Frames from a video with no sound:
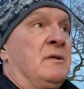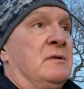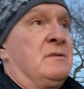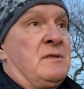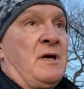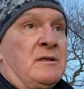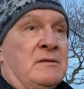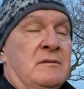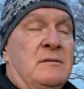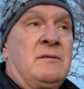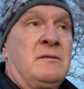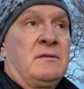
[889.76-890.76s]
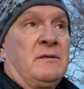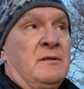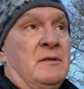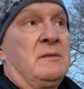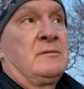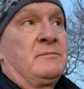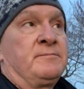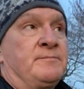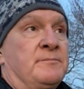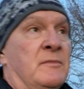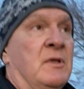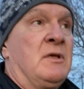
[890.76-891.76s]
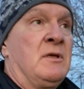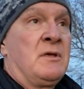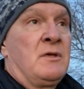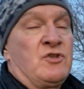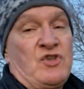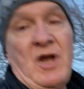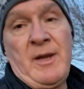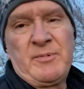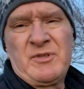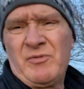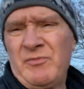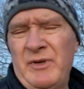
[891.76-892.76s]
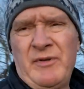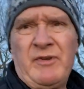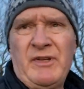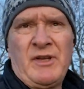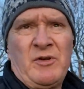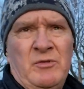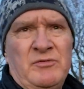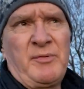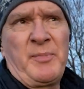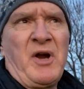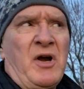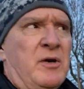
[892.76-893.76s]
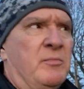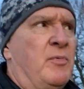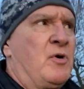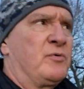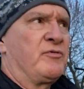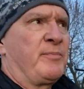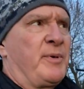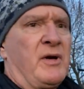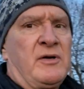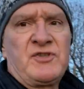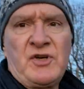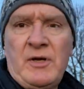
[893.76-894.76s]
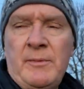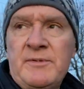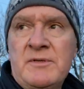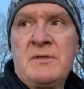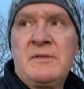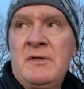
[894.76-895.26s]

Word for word: yacht uh, shops or whatever they call it, repair, boat repair shops,